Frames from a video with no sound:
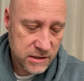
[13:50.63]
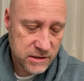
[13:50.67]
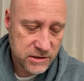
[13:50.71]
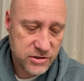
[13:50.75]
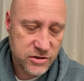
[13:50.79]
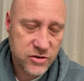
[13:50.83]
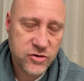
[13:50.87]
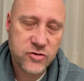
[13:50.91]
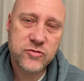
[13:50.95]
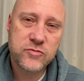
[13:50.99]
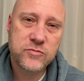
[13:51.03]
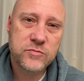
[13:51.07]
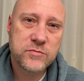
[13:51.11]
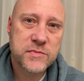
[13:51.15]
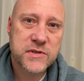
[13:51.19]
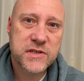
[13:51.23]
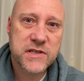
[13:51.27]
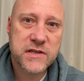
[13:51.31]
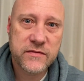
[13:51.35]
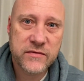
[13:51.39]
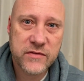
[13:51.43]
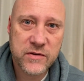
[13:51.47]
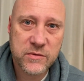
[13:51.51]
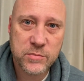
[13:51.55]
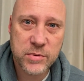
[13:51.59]
Tombs
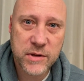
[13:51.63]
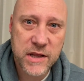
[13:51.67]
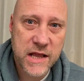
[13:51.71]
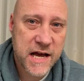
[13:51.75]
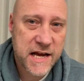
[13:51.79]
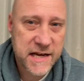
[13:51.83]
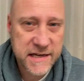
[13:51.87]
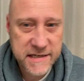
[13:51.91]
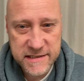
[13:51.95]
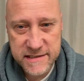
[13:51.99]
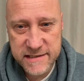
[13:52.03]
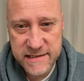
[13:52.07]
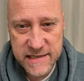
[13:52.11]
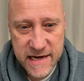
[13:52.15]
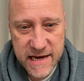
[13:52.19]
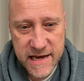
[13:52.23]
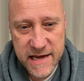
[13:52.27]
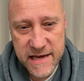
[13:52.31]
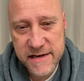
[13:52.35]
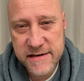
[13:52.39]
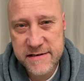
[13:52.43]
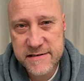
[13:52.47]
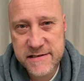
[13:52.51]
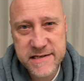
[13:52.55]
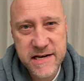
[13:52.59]
of the Blind
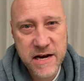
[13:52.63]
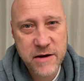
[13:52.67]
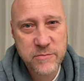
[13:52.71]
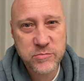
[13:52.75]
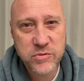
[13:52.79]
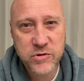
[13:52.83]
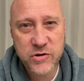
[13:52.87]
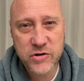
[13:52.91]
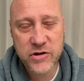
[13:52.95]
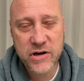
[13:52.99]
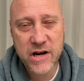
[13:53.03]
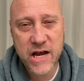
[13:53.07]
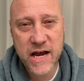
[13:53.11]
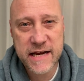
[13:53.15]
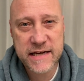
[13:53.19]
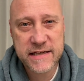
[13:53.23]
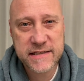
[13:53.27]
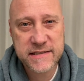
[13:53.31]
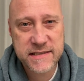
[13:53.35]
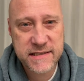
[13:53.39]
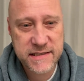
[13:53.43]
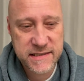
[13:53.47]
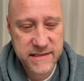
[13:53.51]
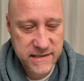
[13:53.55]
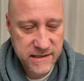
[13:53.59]
Dead Templar
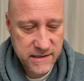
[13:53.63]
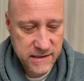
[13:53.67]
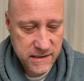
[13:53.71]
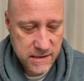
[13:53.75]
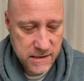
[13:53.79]
Knights.